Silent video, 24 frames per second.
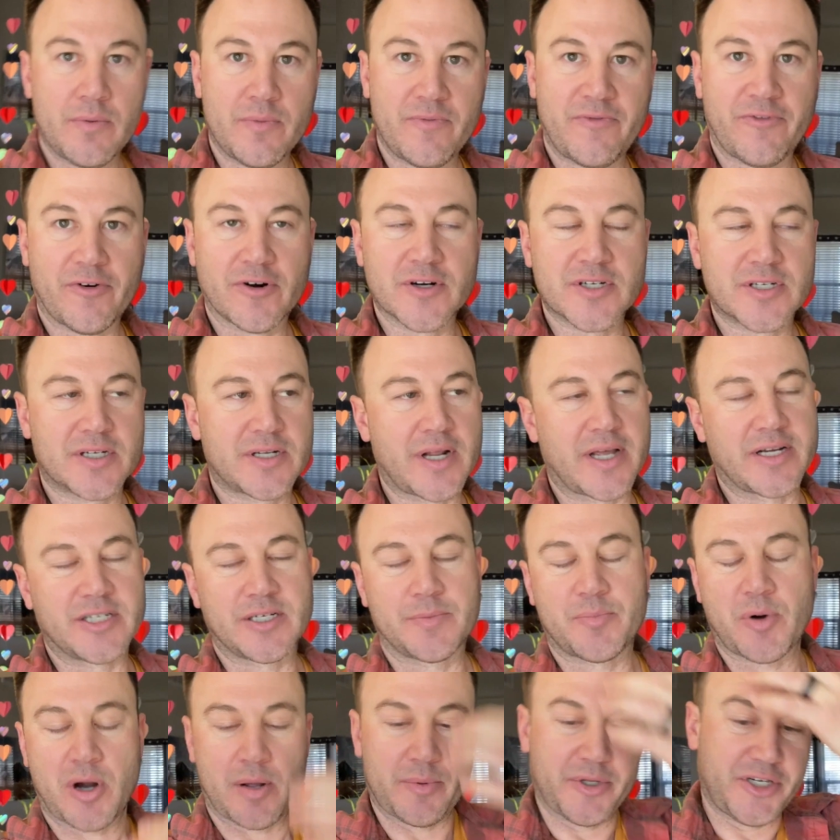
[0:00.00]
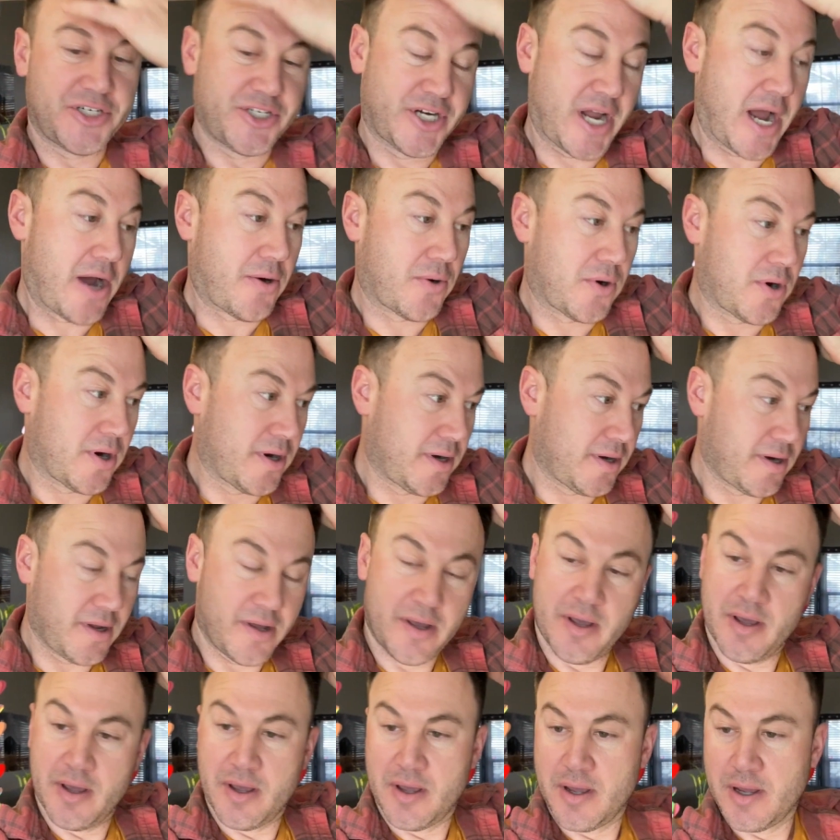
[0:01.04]
First, I should probably shower and
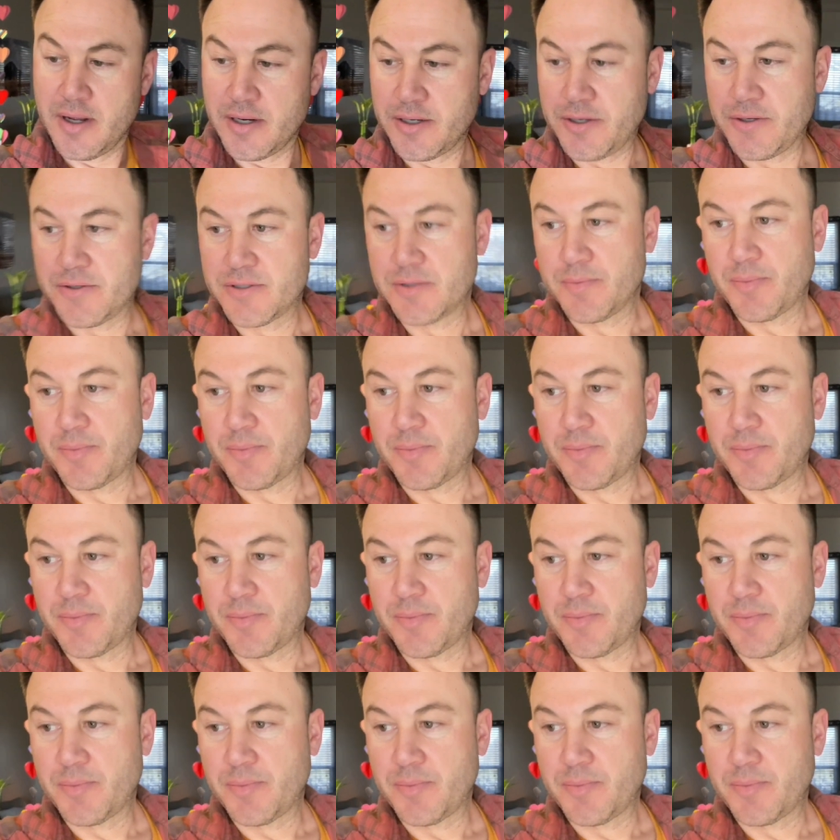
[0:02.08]
do some